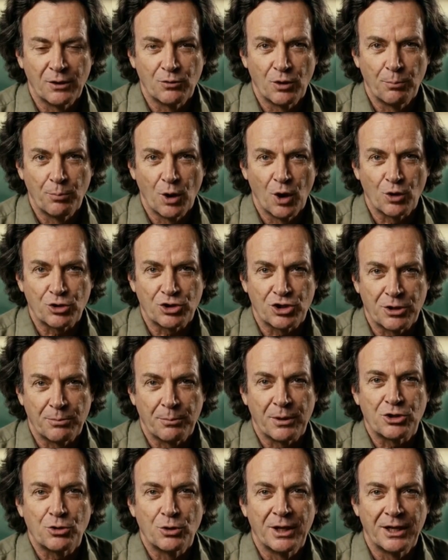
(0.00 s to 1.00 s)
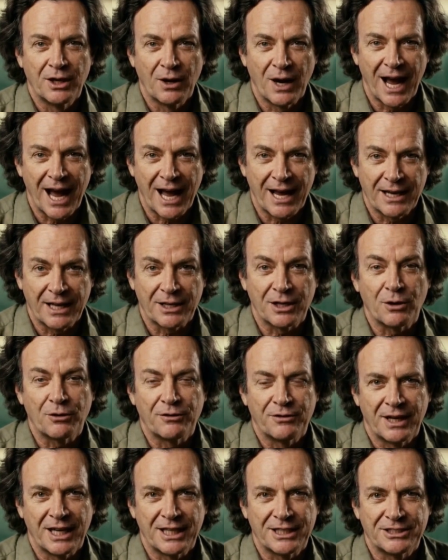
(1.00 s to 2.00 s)
repulsion between your hand and your
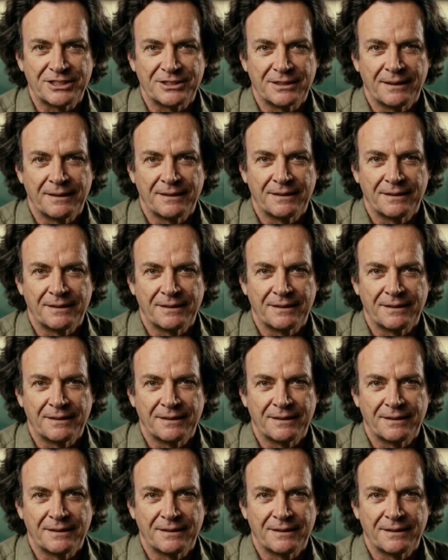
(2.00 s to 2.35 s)
face.